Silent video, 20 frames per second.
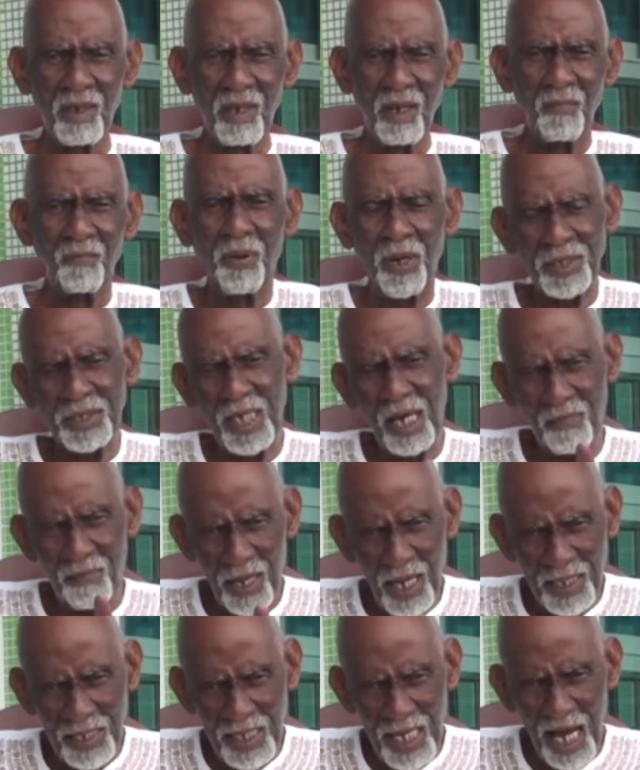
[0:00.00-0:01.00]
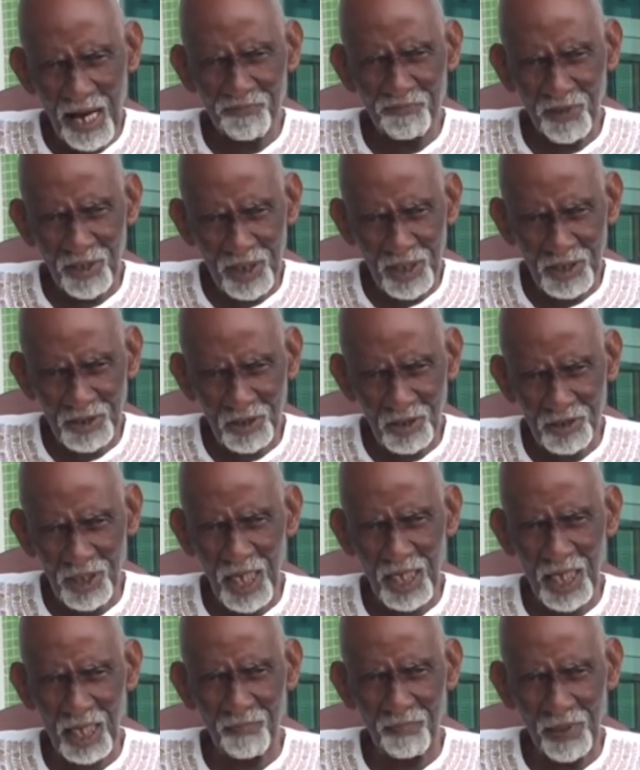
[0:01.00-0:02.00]
But there are many Africans today
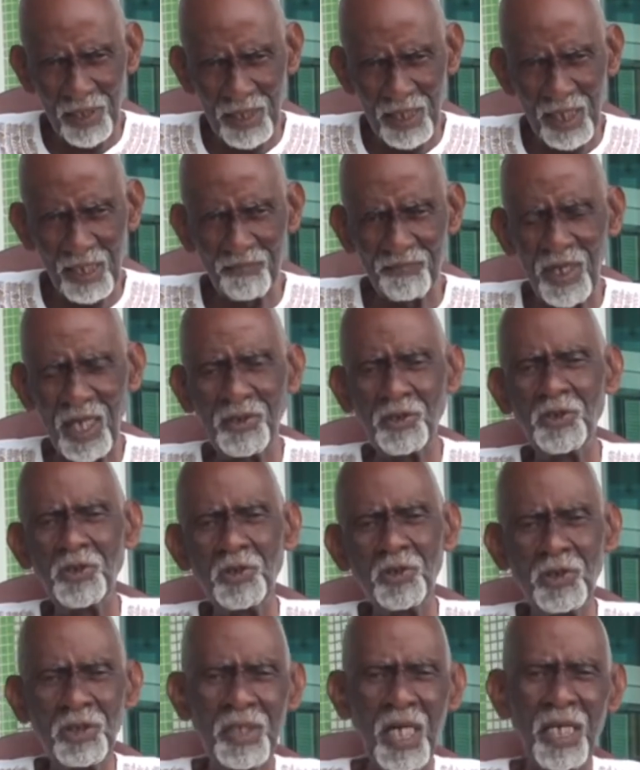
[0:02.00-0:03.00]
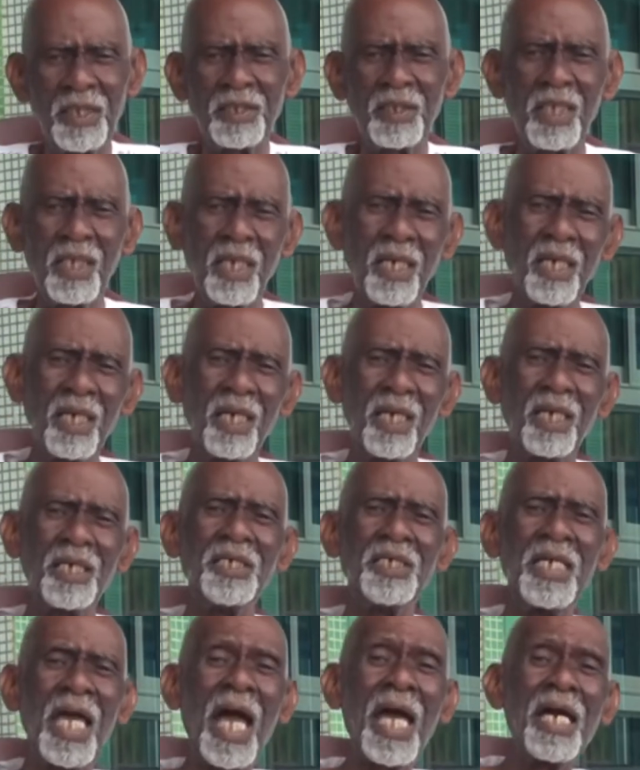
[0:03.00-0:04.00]
that believe that
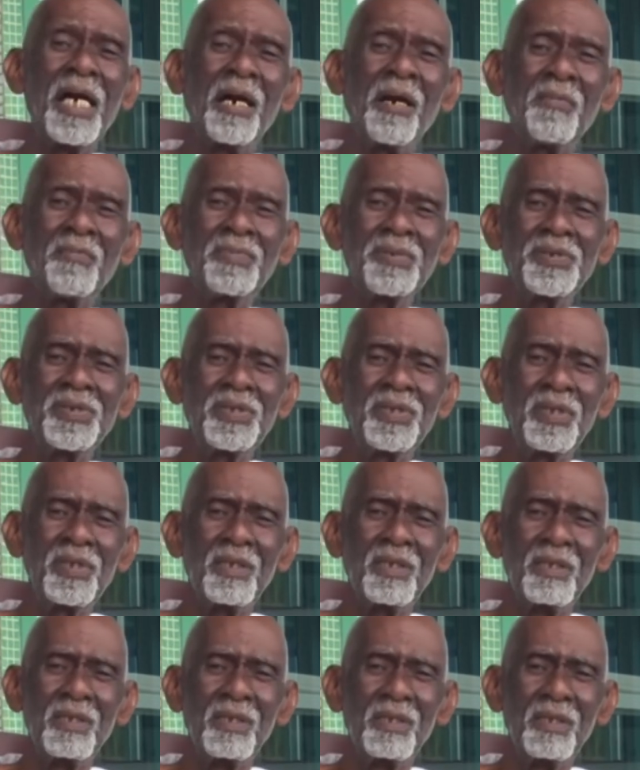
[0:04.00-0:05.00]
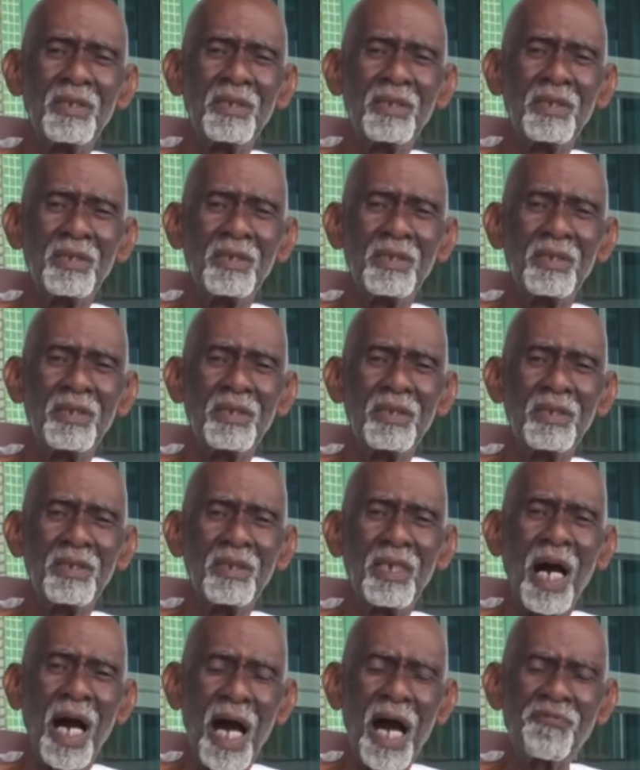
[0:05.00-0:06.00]
yams
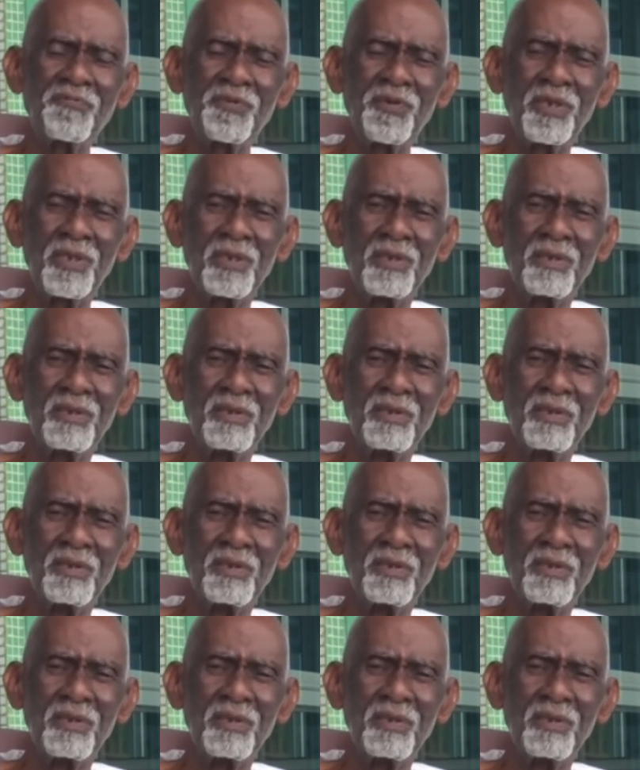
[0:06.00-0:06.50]
are African.